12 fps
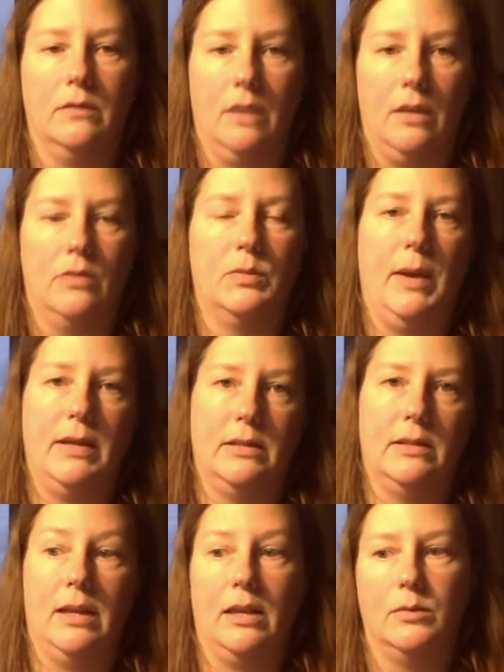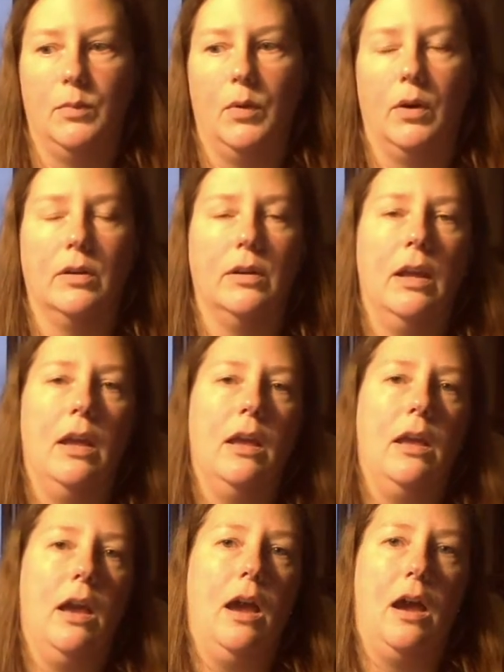the other spices and the port,
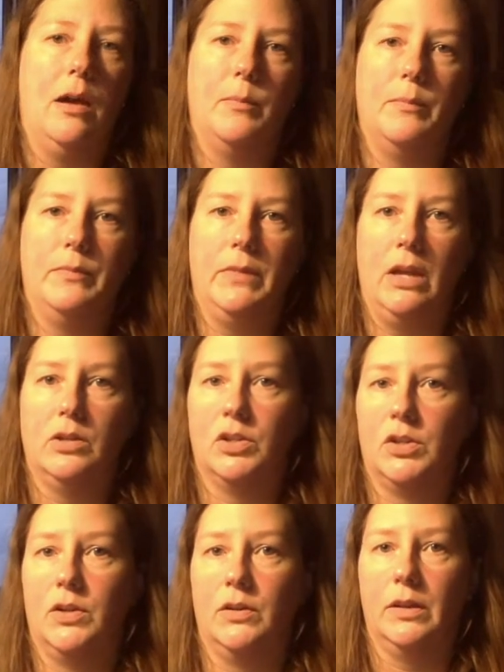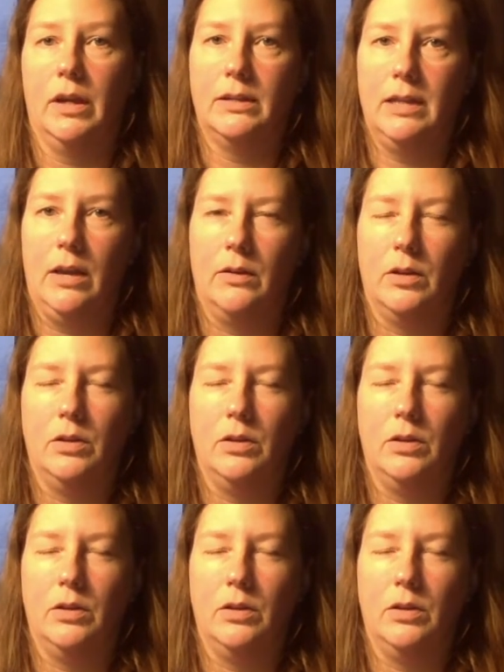um, and just cook that down.